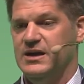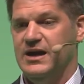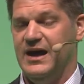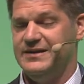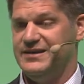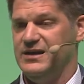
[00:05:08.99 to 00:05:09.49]

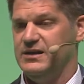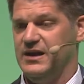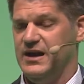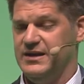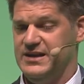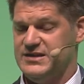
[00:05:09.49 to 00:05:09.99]

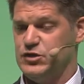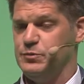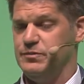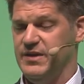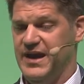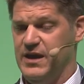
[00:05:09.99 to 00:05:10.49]
unless you're
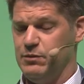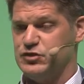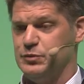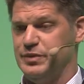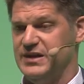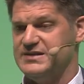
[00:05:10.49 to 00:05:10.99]
able
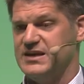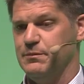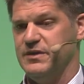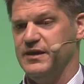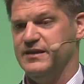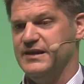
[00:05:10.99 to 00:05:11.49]
to build
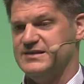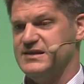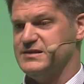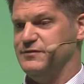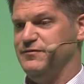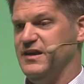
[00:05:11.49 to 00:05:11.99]
something that's as
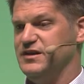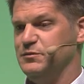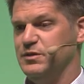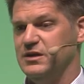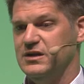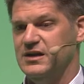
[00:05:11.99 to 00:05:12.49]

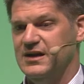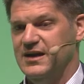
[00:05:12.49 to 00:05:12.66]
defendable